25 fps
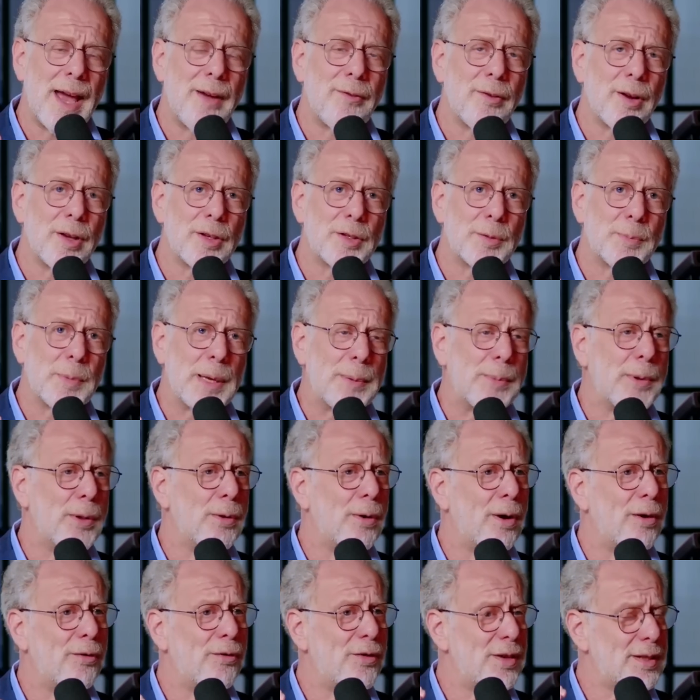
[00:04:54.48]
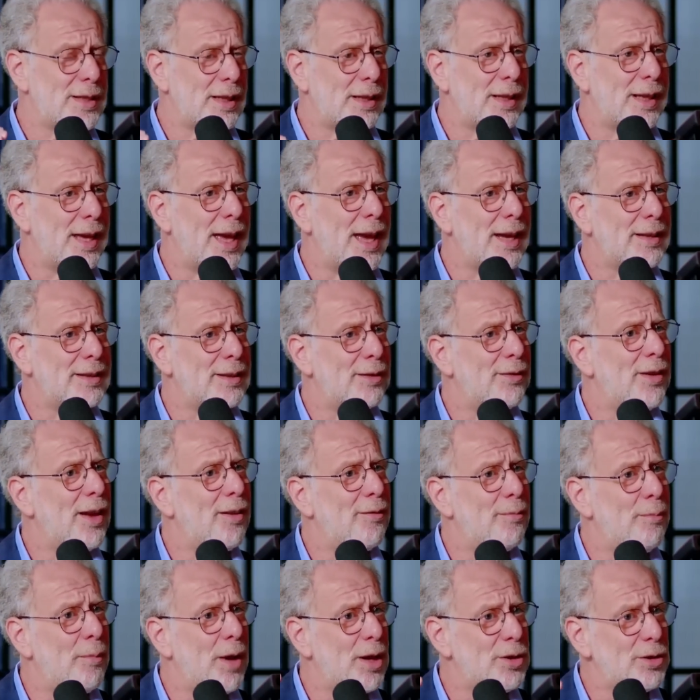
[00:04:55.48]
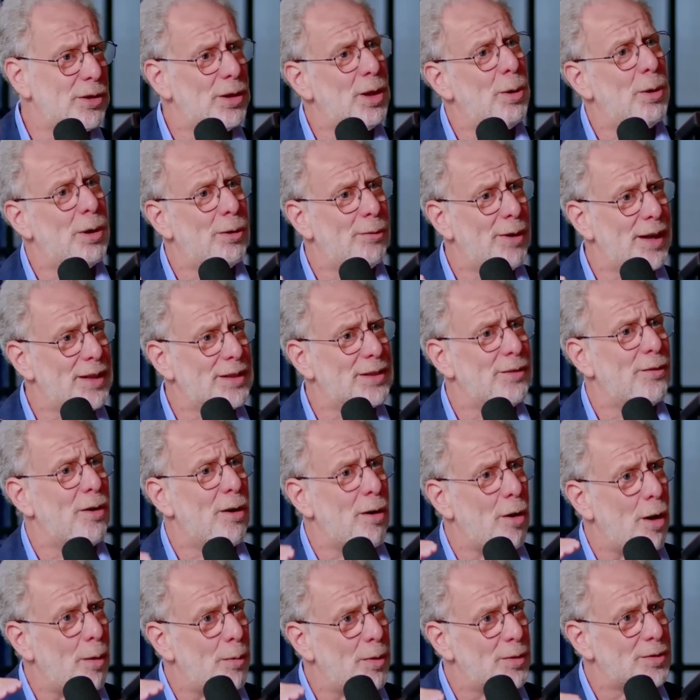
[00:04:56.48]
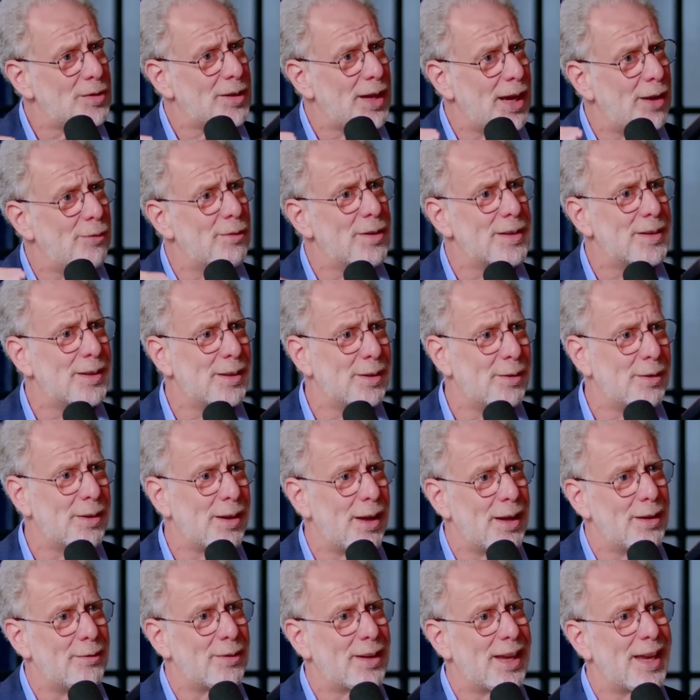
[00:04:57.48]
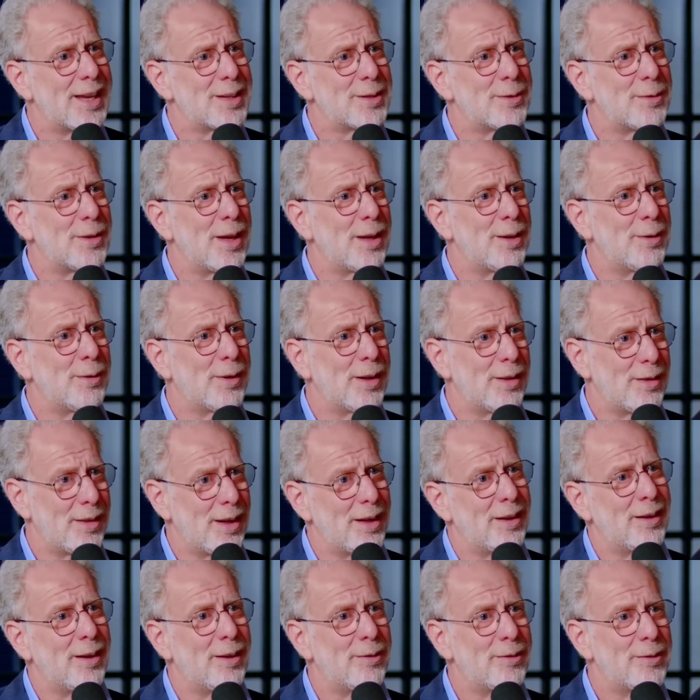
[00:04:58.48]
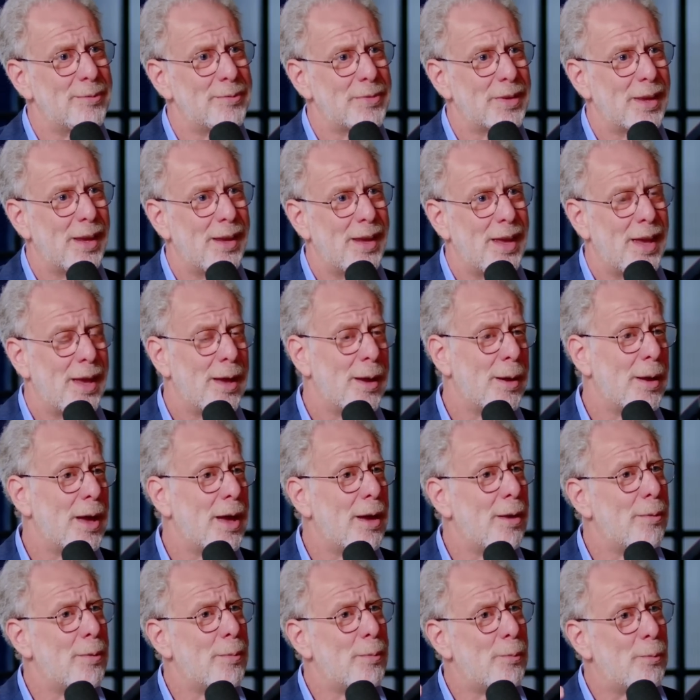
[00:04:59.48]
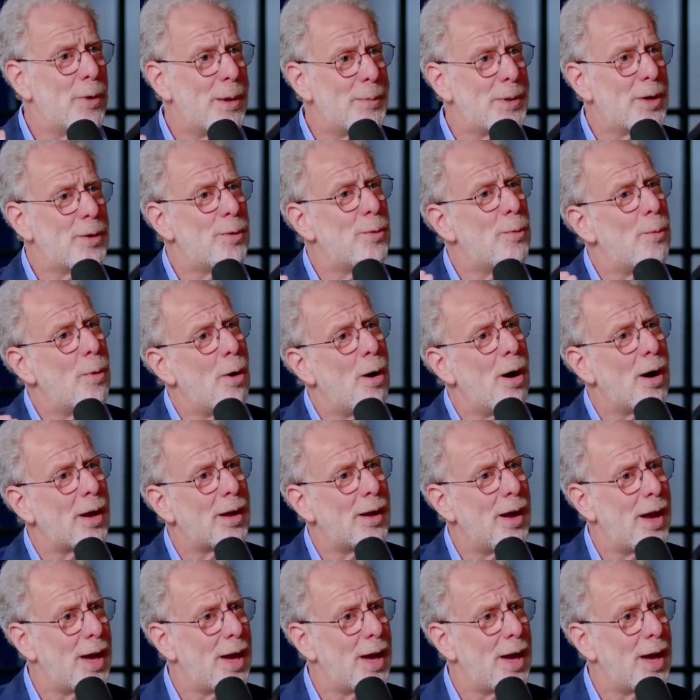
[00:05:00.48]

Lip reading: average, people who are physically active have much lower rates of almost every single kind of cancer that you can think of. women who walk